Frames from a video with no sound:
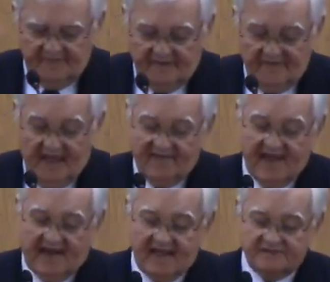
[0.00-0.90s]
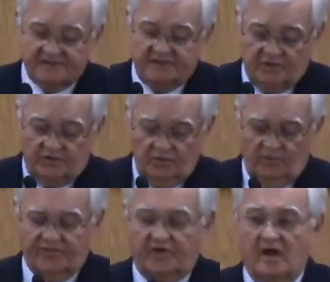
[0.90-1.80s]
Now, that has to do
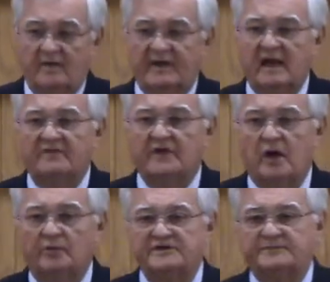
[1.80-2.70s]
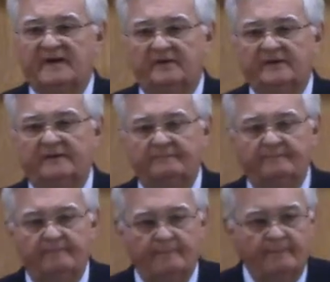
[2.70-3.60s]
with the coming of the Holy Spirit
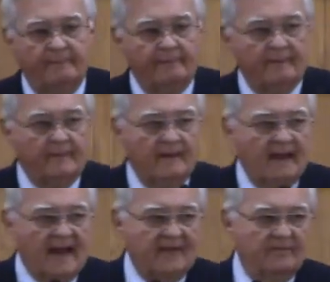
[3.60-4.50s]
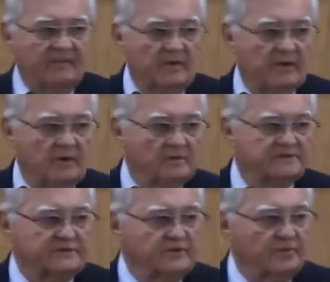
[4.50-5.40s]
and the miracles
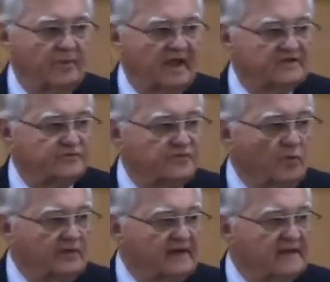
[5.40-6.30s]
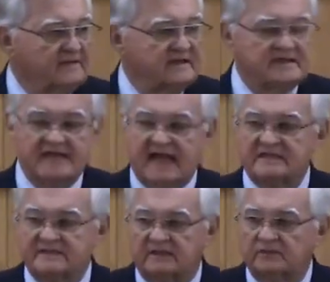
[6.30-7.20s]
that took place with Cornelius and his
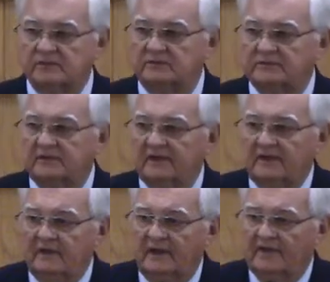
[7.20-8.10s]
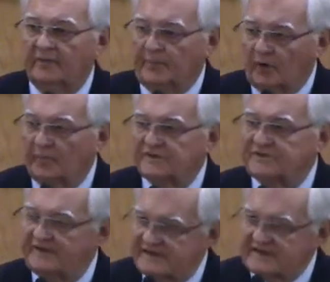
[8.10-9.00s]
household, the purpose
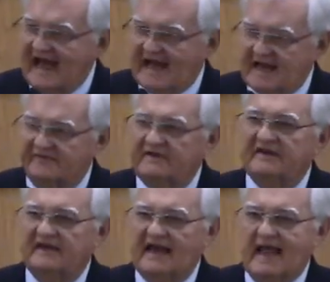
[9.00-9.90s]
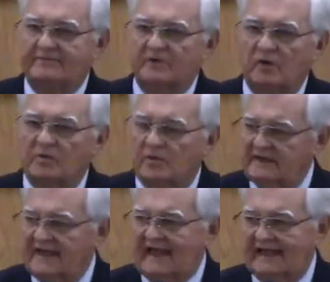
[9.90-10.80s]
and design of it. It happened only one
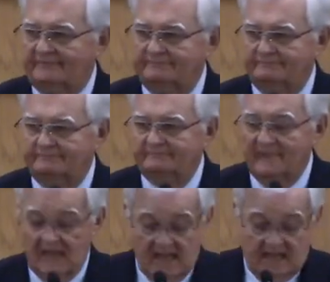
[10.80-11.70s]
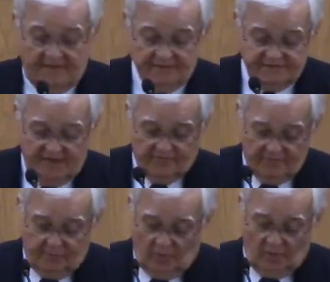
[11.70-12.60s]
time. There's another
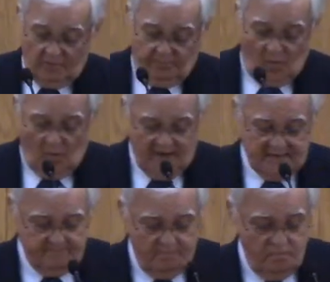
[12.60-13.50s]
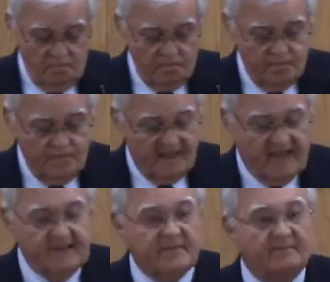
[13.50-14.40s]
important point to
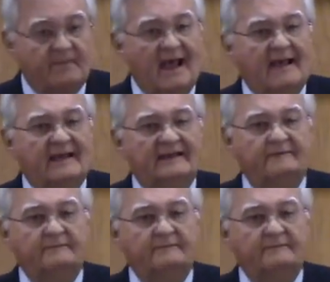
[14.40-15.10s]
keep in mind.